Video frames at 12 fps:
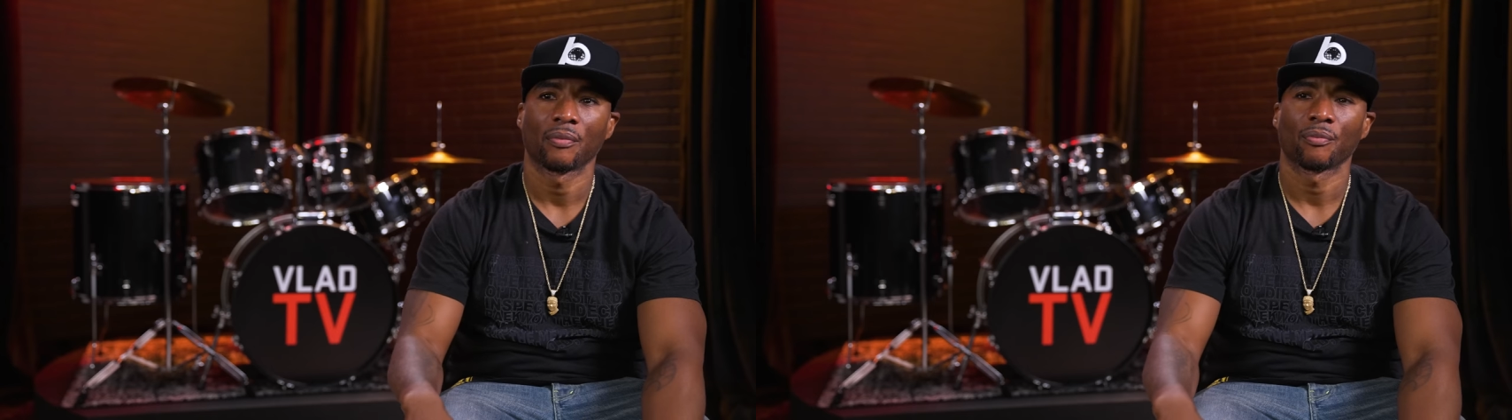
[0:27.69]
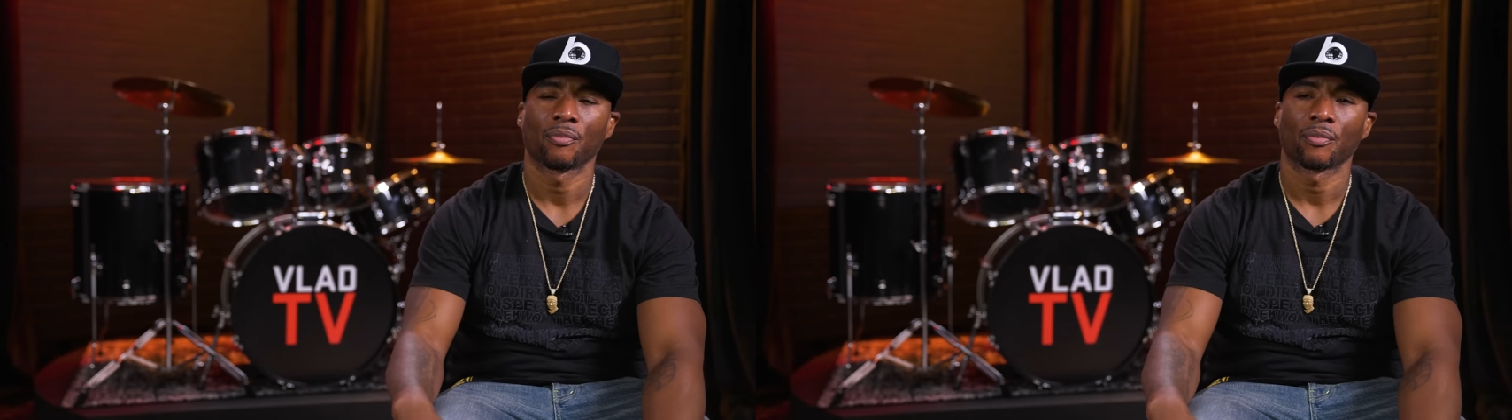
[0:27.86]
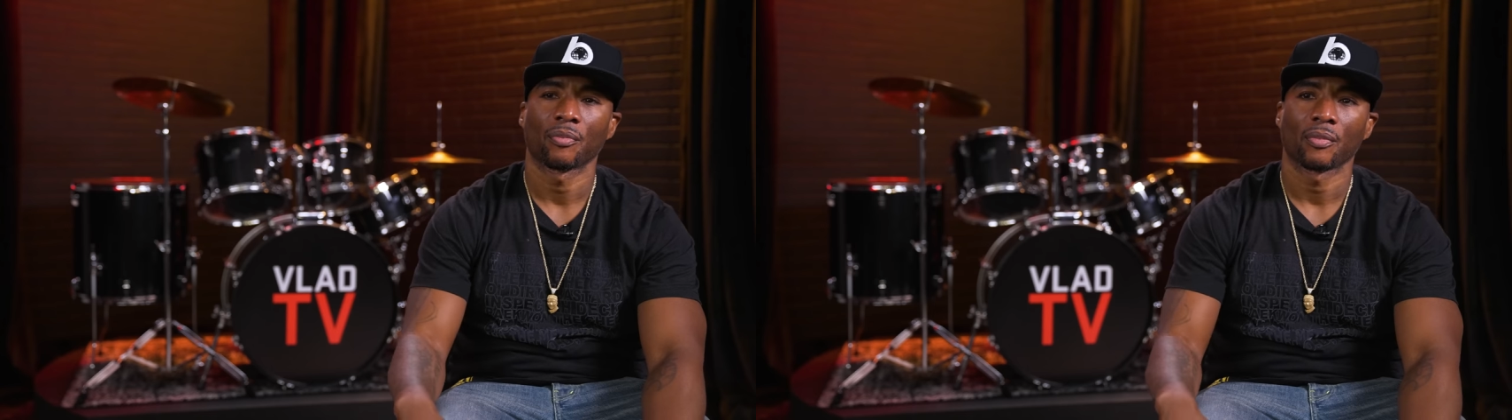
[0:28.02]

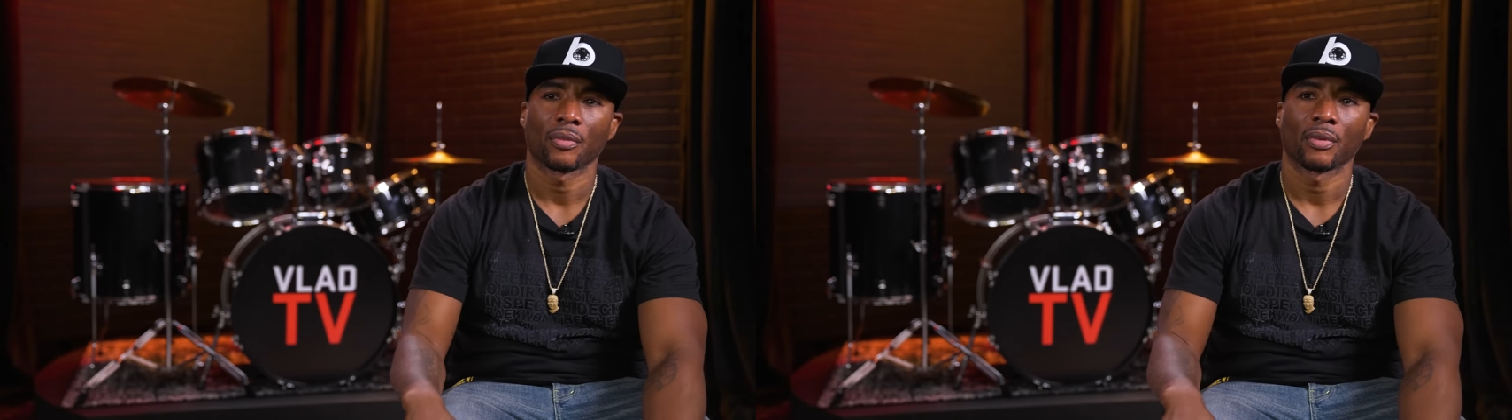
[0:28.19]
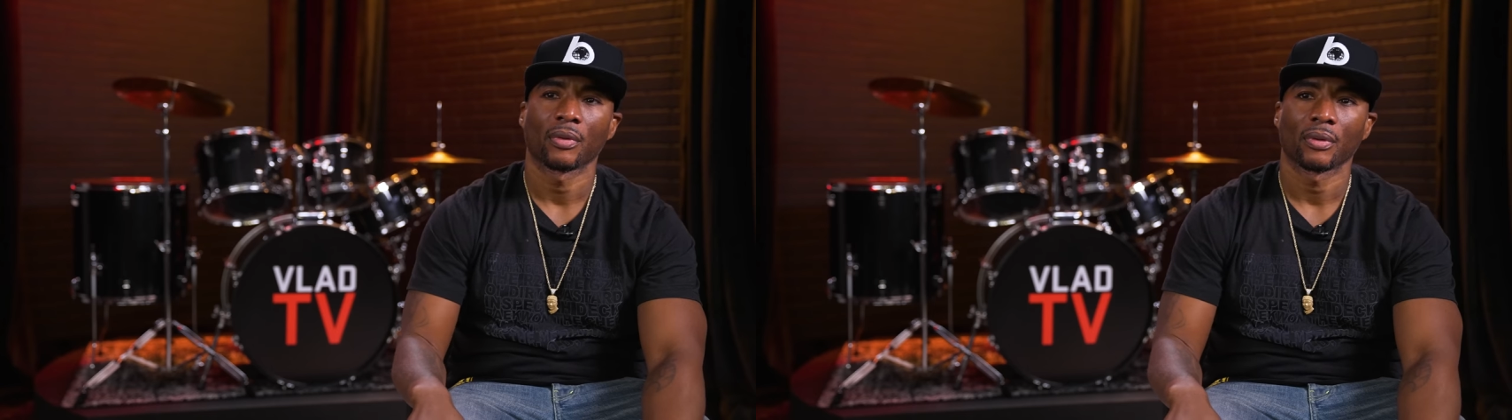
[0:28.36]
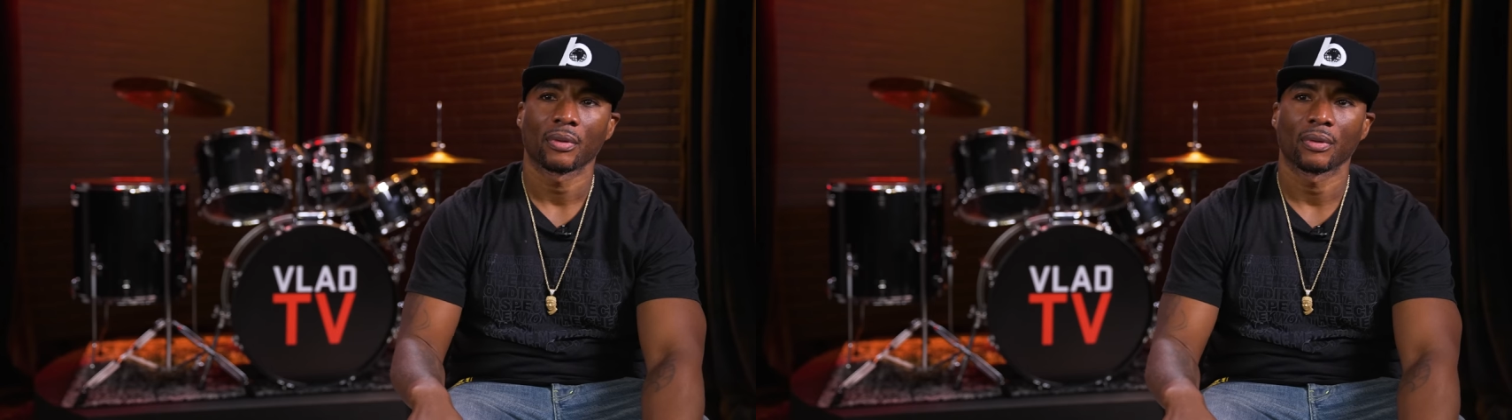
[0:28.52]
TV
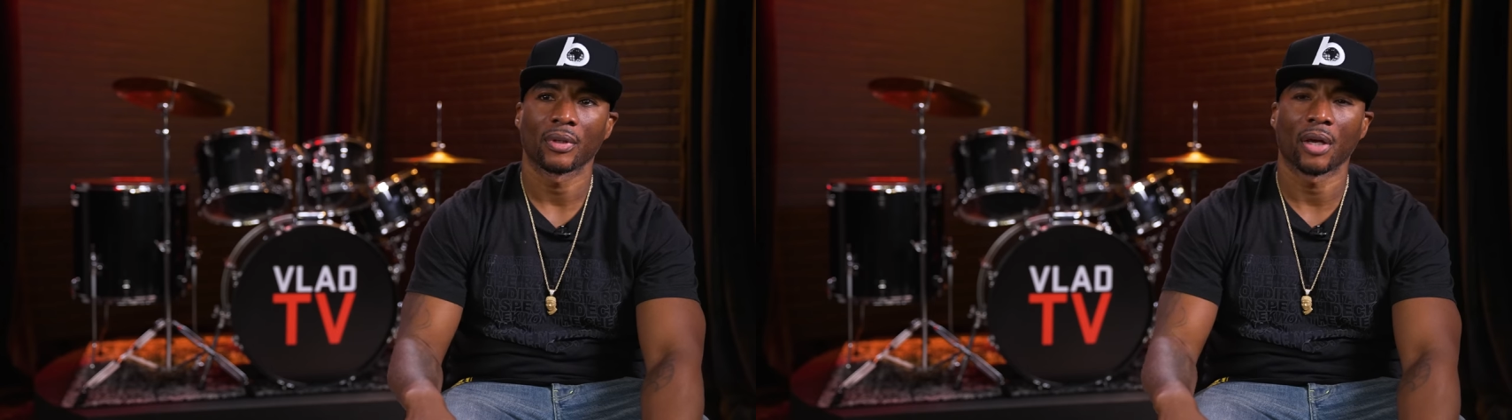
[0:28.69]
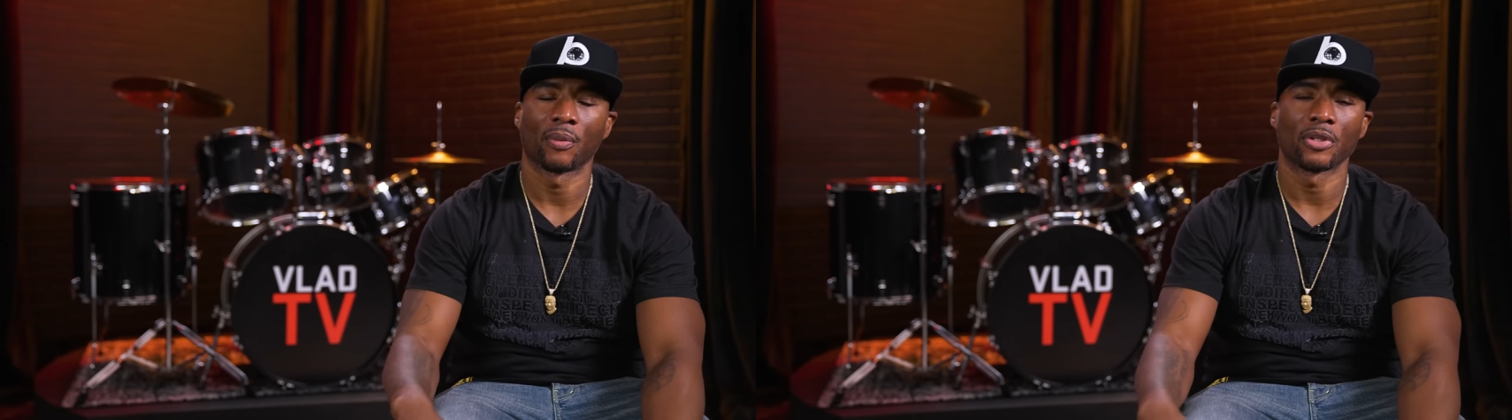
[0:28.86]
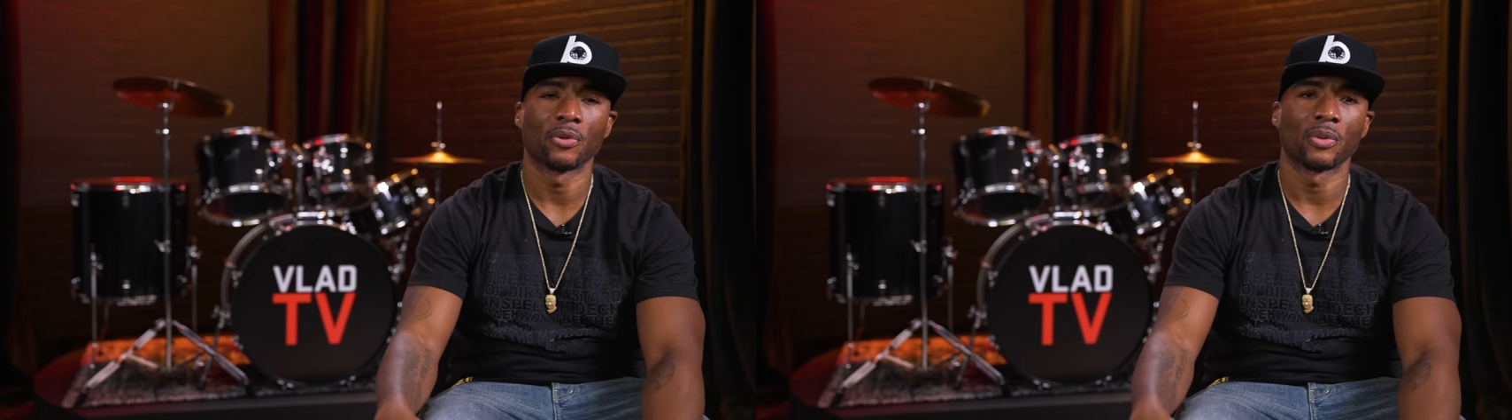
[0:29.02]
actually.
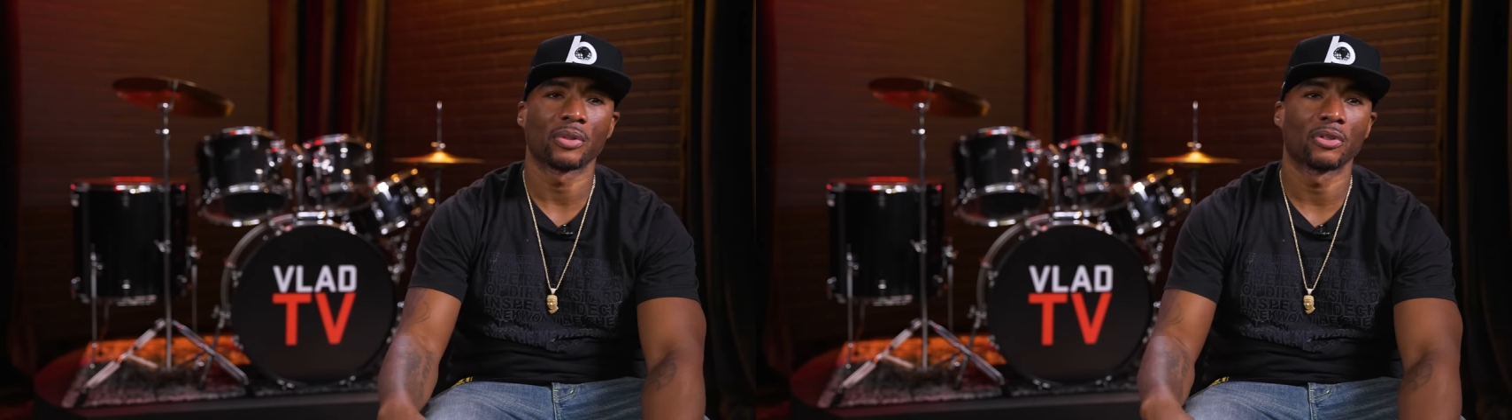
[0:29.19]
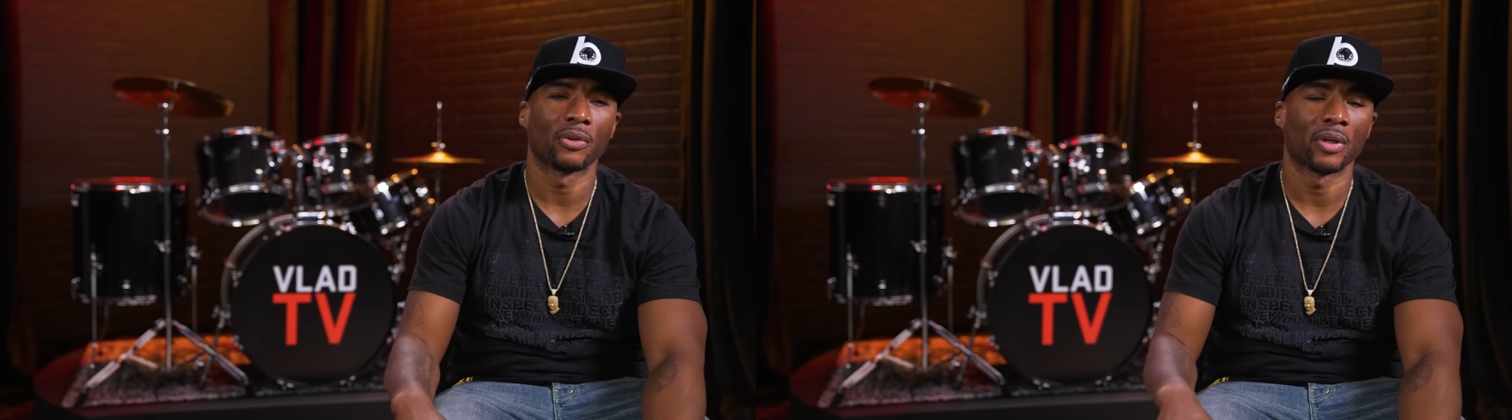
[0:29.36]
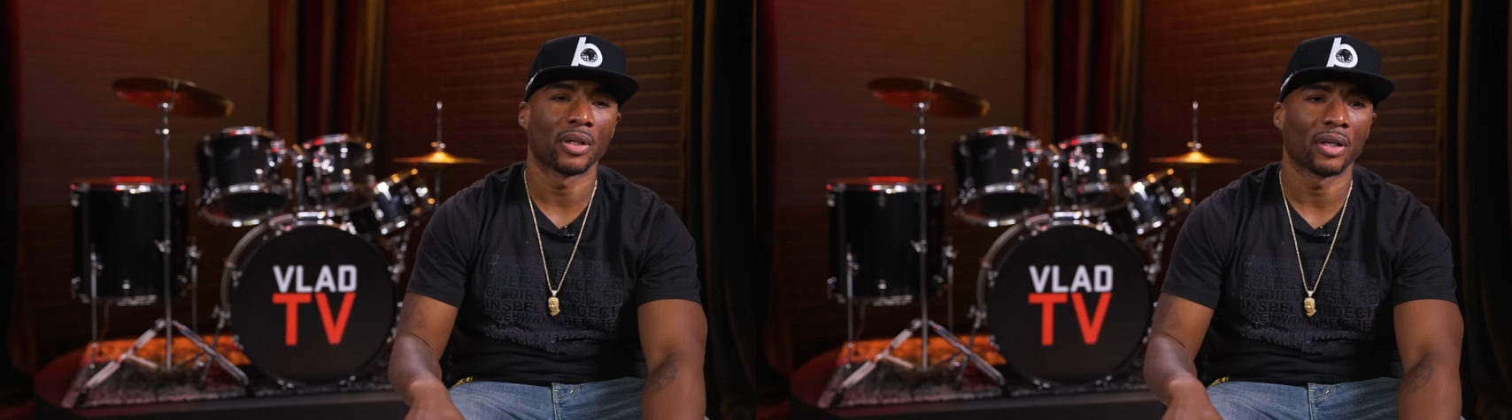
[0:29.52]
Yeah, when you was
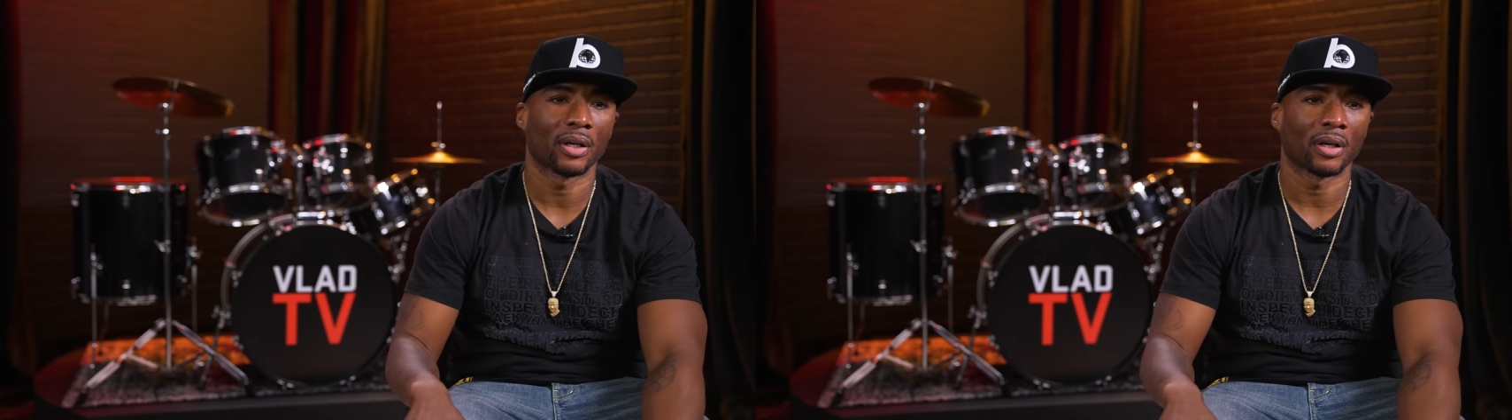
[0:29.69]
doing the